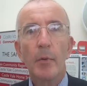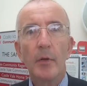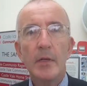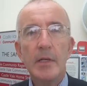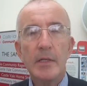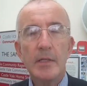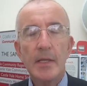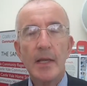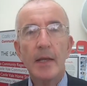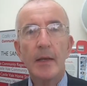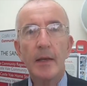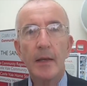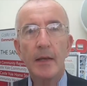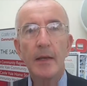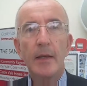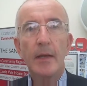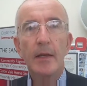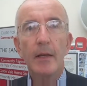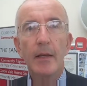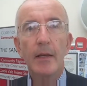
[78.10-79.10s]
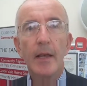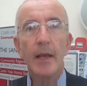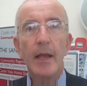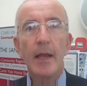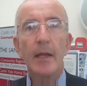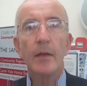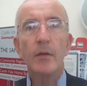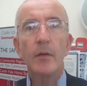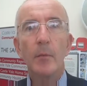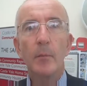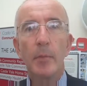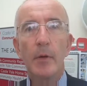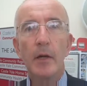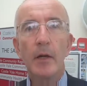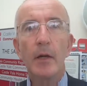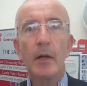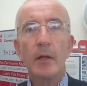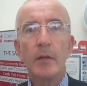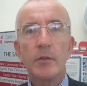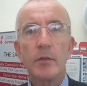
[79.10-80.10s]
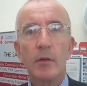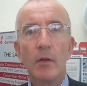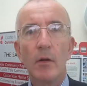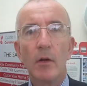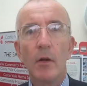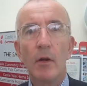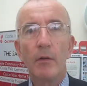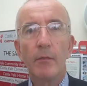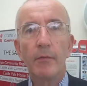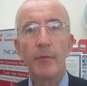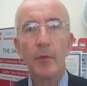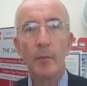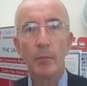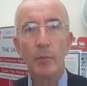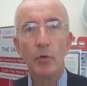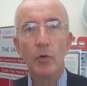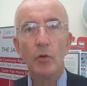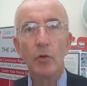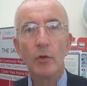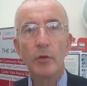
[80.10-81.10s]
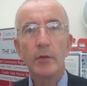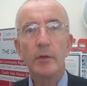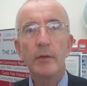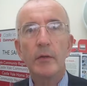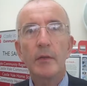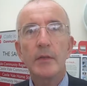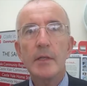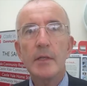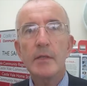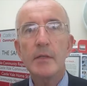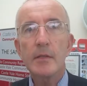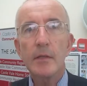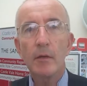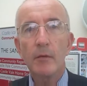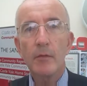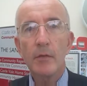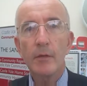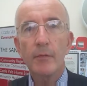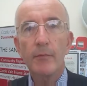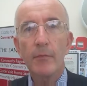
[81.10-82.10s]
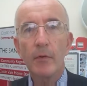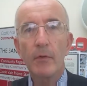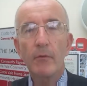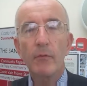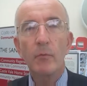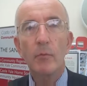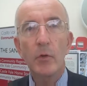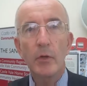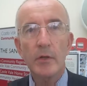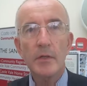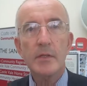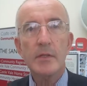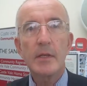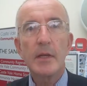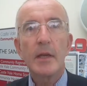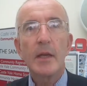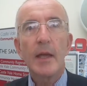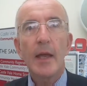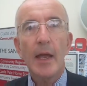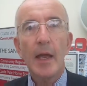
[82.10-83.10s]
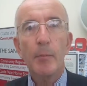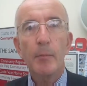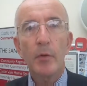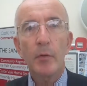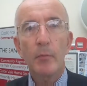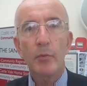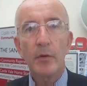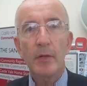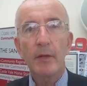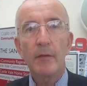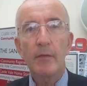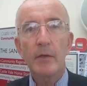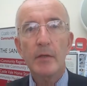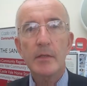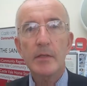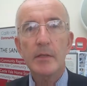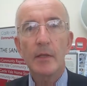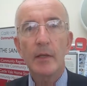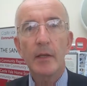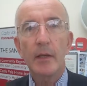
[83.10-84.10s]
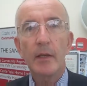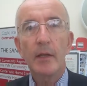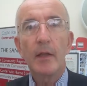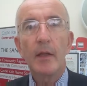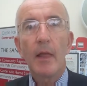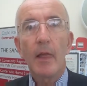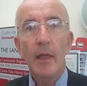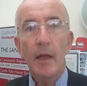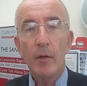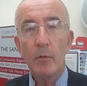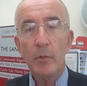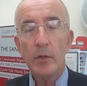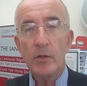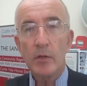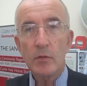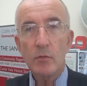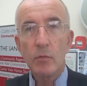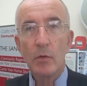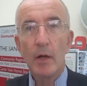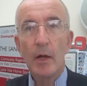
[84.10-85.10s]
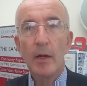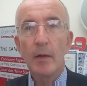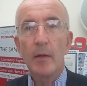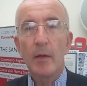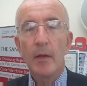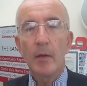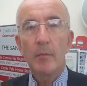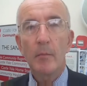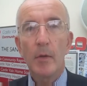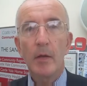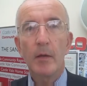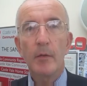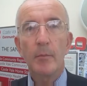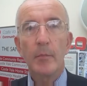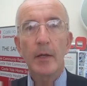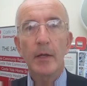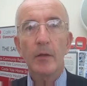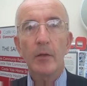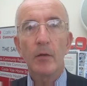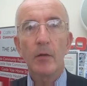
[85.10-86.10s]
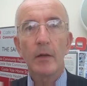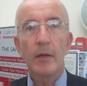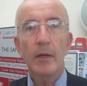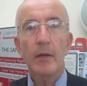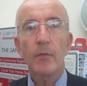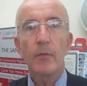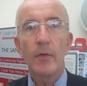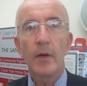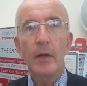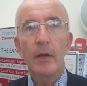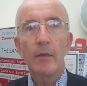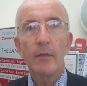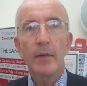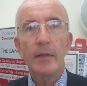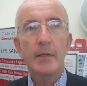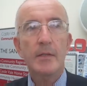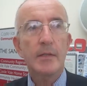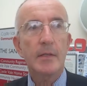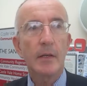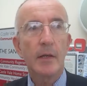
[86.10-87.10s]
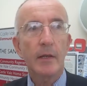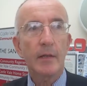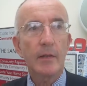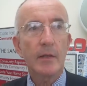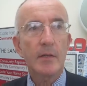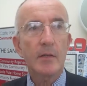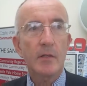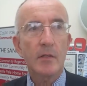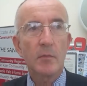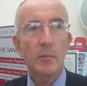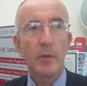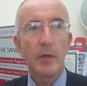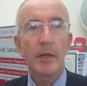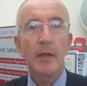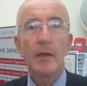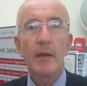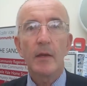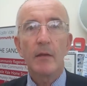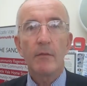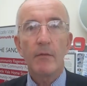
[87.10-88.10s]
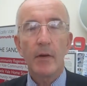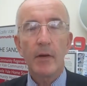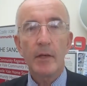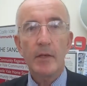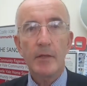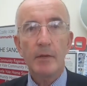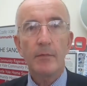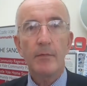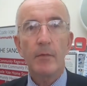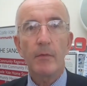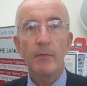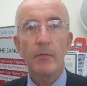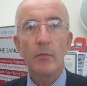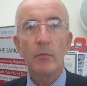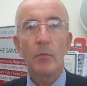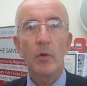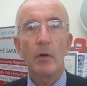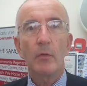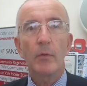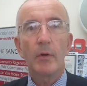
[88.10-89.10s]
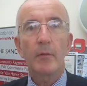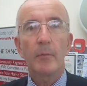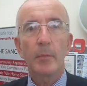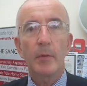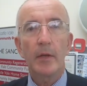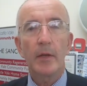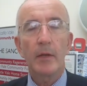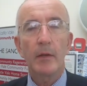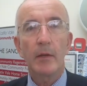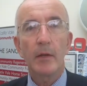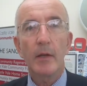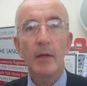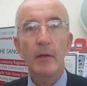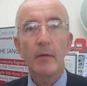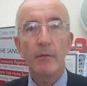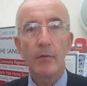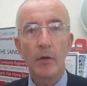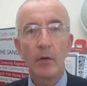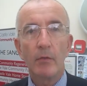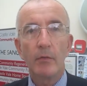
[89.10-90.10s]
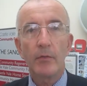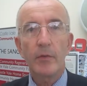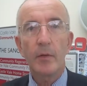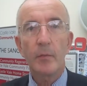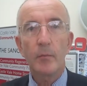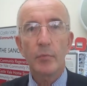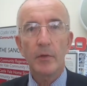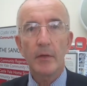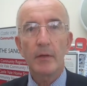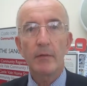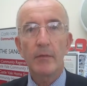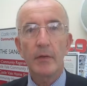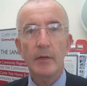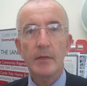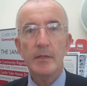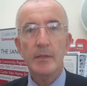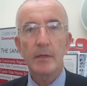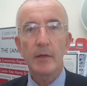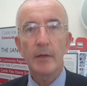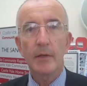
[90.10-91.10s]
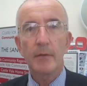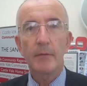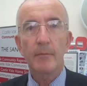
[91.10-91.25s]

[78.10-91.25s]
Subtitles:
But it's that clinically led part of the board that is so different from what has happened previously, and which is why many of my colleagues find events like this to be very different from what we've been involved in previously.